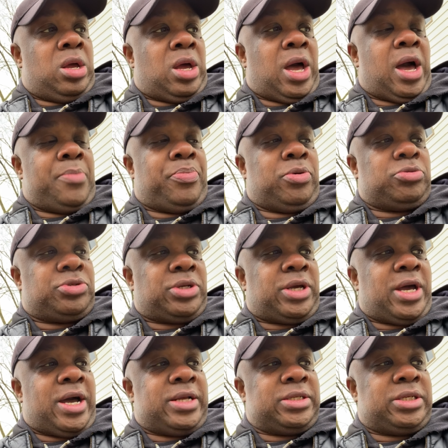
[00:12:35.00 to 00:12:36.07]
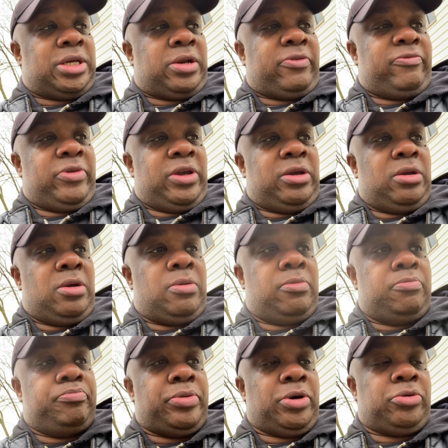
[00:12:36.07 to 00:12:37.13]
I'll post the content of me
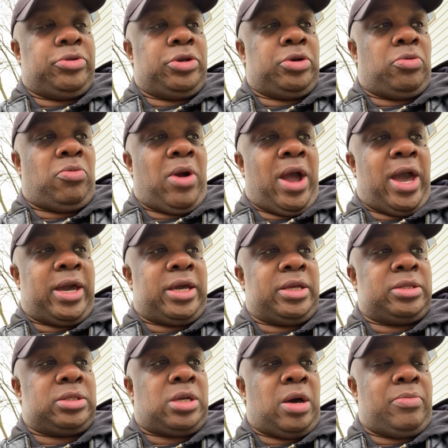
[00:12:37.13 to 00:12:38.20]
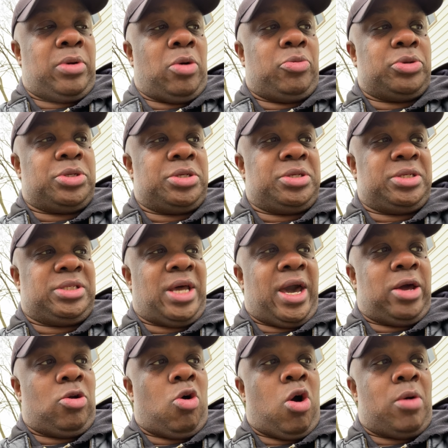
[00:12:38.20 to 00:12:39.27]
building the rack and coming up with the
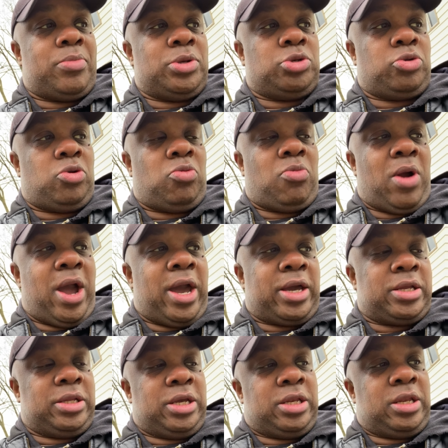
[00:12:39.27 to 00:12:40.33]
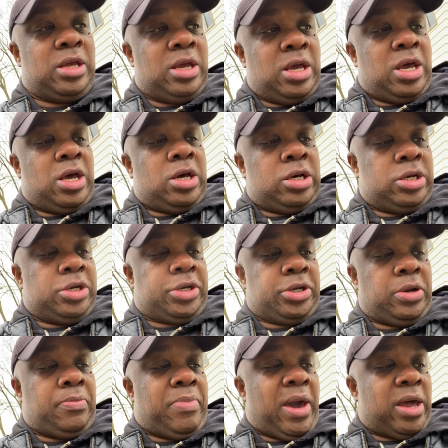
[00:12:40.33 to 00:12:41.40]
design on how I'm gonna do the rack, and then hooking
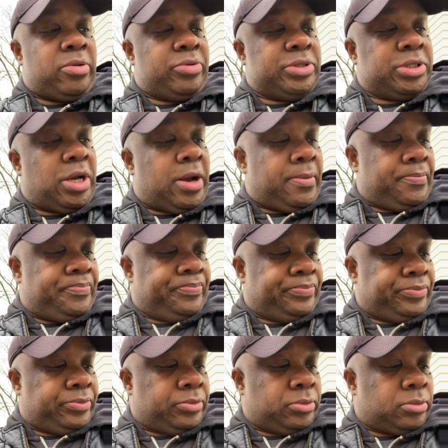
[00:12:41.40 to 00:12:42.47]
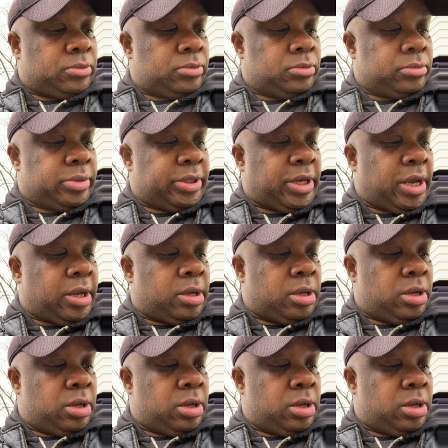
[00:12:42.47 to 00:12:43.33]
the batteries up. But yeah.